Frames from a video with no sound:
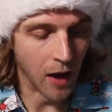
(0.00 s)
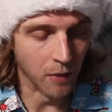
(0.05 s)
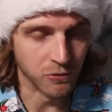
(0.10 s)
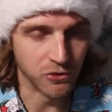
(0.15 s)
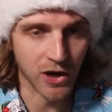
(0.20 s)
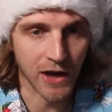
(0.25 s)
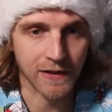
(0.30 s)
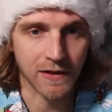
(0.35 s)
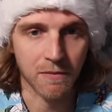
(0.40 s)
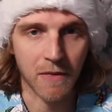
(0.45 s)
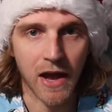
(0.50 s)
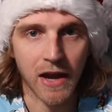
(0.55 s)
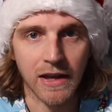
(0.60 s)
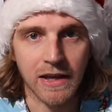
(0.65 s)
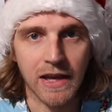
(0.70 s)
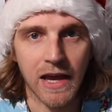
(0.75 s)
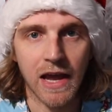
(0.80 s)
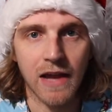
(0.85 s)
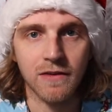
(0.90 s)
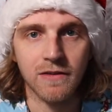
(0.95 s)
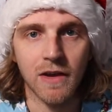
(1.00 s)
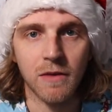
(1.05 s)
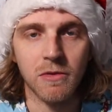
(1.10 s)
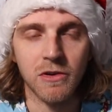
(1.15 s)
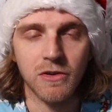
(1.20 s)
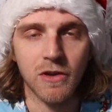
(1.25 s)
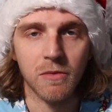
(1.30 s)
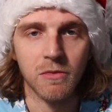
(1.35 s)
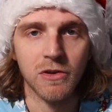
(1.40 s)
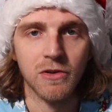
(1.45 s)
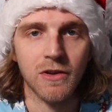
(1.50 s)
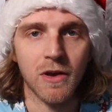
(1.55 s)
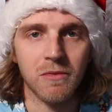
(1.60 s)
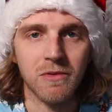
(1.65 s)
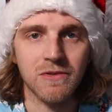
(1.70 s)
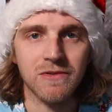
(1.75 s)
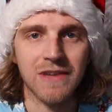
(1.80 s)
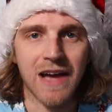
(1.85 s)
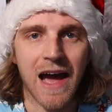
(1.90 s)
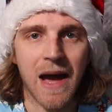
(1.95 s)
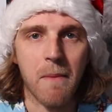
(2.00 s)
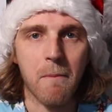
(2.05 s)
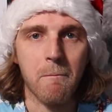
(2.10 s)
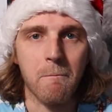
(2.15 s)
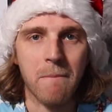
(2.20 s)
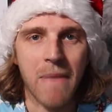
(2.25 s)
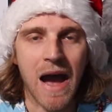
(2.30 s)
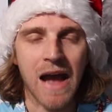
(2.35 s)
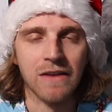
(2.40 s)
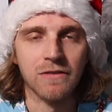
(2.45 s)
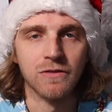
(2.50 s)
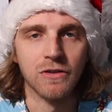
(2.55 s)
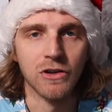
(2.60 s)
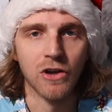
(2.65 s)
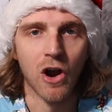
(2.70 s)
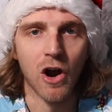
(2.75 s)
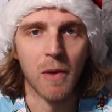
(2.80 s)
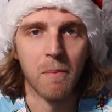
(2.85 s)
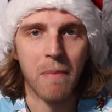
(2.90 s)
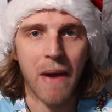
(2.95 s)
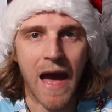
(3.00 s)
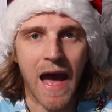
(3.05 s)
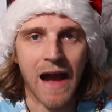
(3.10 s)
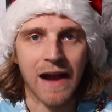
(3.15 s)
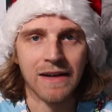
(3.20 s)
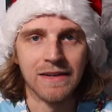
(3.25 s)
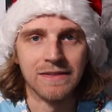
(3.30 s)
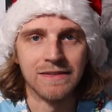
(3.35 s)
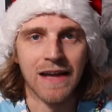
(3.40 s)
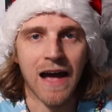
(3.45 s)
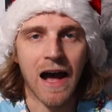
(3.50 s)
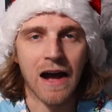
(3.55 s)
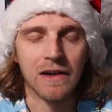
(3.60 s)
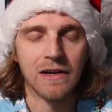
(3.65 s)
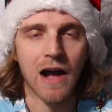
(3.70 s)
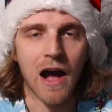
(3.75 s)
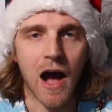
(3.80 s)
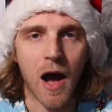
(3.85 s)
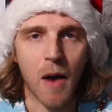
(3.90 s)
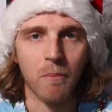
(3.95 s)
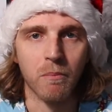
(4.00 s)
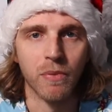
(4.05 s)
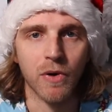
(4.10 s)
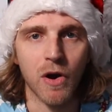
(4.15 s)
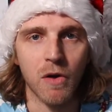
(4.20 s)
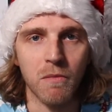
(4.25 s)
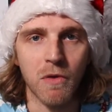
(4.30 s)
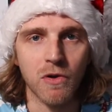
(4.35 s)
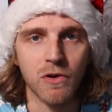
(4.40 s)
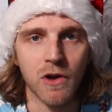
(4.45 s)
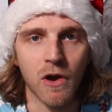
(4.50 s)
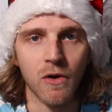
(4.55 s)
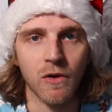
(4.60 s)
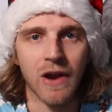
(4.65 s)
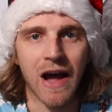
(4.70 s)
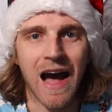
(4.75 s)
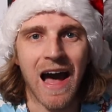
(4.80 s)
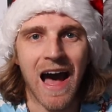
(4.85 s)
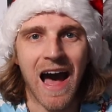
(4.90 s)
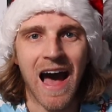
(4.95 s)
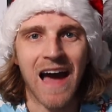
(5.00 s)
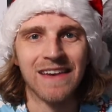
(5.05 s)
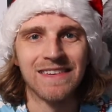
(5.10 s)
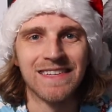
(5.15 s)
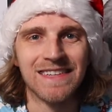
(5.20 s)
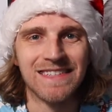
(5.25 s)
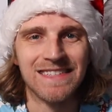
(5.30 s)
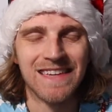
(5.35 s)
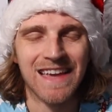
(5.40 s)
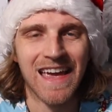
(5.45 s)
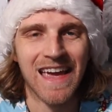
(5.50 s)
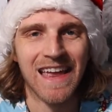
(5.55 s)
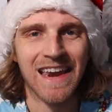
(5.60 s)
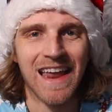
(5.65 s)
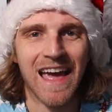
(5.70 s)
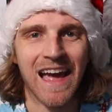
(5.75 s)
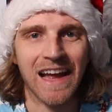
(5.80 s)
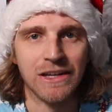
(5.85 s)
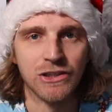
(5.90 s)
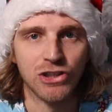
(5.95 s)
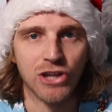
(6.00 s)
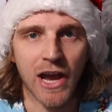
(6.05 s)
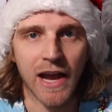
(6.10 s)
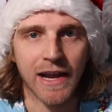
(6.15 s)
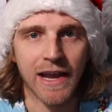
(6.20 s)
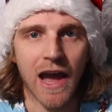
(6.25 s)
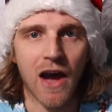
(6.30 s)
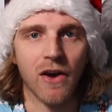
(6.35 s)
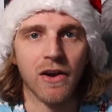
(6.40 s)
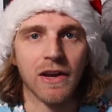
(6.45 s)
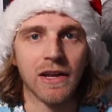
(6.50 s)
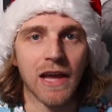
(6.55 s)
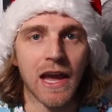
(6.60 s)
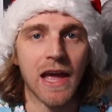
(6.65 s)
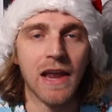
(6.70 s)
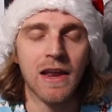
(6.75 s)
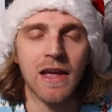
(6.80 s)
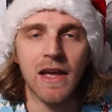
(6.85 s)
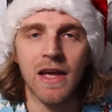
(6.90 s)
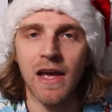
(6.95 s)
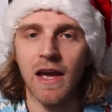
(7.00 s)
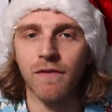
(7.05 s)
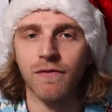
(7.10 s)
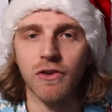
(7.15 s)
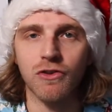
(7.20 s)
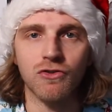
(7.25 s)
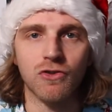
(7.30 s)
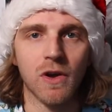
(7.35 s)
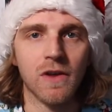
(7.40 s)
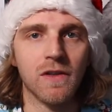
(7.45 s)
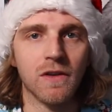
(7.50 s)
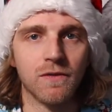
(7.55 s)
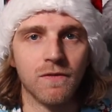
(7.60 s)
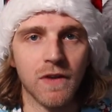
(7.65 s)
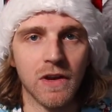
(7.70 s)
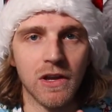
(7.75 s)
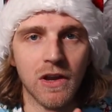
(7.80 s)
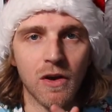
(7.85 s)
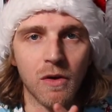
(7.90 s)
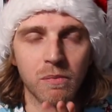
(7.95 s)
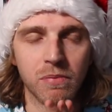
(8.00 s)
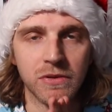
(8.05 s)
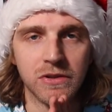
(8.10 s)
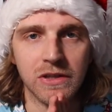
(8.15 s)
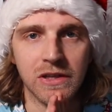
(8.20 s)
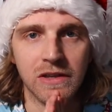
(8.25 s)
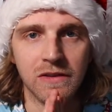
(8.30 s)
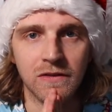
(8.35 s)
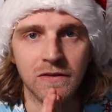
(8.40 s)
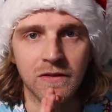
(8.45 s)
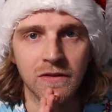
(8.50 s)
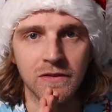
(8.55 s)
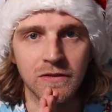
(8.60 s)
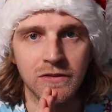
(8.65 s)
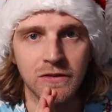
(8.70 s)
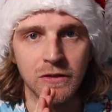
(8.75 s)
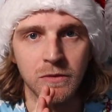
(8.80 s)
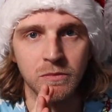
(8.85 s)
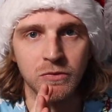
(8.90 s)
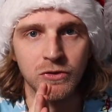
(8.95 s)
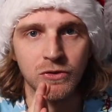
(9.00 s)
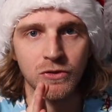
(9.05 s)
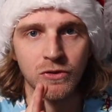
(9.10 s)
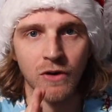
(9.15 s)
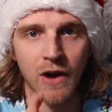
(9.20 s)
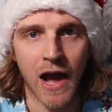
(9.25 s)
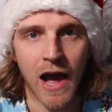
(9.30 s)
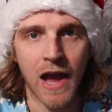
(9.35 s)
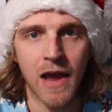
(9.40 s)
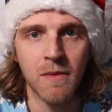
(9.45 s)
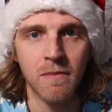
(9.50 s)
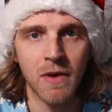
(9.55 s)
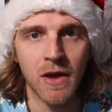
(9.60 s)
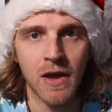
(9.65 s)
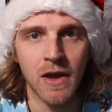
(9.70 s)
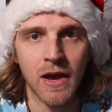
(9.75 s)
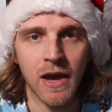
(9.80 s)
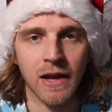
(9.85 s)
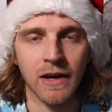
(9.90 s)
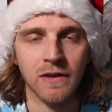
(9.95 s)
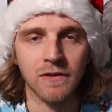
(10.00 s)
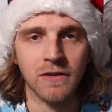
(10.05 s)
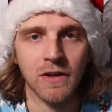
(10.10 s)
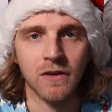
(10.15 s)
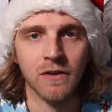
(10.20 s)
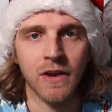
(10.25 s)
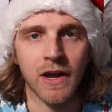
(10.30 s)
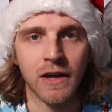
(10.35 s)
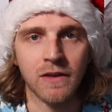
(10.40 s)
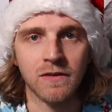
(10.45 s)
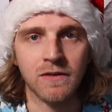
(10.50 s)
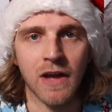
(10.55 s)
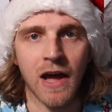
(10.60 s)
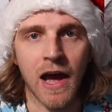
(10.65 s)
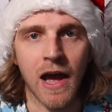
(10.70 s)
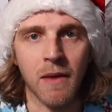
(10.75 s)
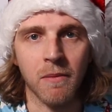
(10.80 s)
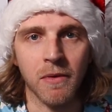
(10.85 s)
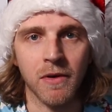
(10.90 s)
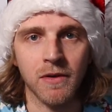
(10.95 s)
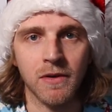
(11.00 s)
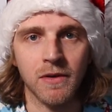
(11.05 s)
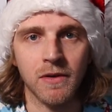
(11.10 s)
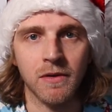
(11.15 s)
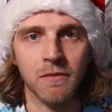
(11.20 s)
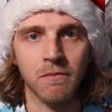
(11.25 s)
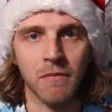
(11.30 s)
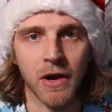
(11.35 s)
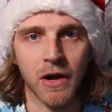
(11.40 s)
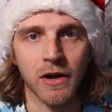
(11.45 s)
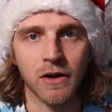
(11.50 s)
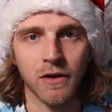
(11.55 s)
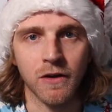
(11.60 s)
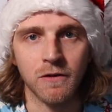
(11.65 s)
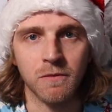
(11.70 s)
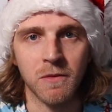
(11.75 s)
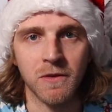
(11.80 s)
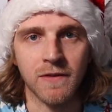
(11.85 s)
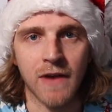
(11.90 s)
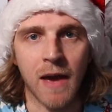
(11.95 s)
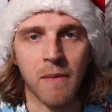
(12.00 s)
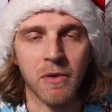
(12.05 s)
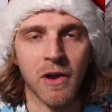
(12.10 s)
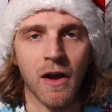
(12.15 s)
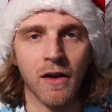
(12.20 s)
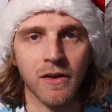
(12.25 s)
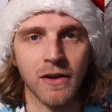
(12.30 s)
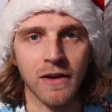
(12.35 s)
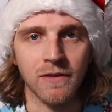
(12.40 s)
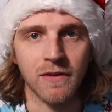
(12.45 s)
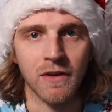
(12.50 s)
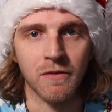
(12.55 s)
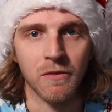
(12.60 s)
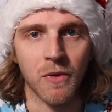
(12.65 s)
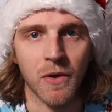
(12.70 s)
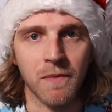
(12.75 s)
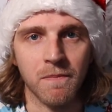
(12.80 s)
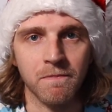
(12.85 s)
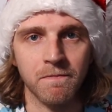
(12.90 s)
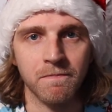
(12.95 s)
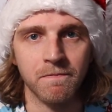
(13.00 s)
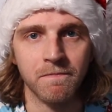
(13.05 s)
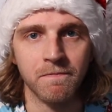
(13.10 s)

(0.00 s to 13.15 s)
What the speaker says: check them out again, www.mycigarpack.com, promo code HOT10 at checkout. And again, if you enjoyed this video, please subscribe. And until next time, Merry Christmas, Happy Holidays, everyone.